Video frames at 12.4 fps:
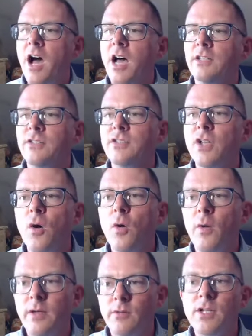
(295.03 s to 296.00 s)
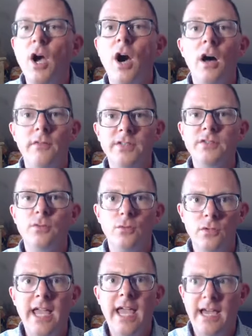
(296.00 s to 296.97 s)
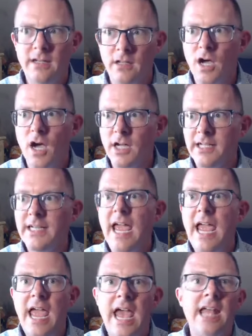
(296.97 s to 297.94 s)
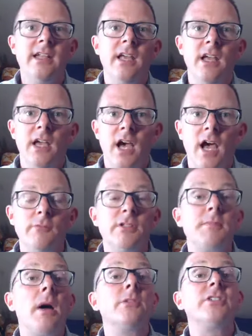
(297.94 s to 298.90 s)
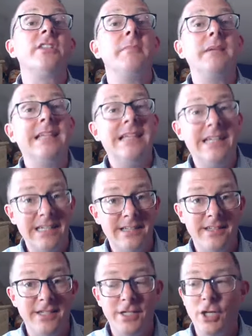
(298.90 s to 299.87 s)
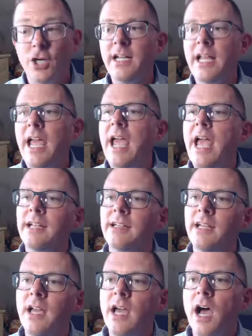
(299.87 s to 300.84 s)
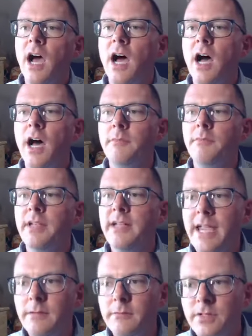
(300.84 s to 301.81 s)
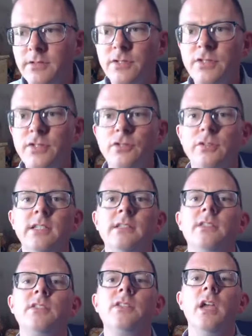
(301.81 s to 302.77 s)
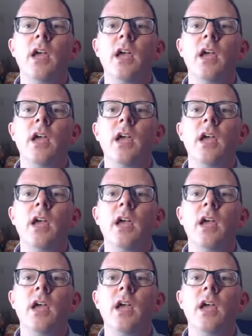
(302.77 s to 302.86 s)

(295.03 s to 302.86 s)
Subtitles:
So it was called the School Catalog, and it was published at the beginning of the year, and it had the names of the students.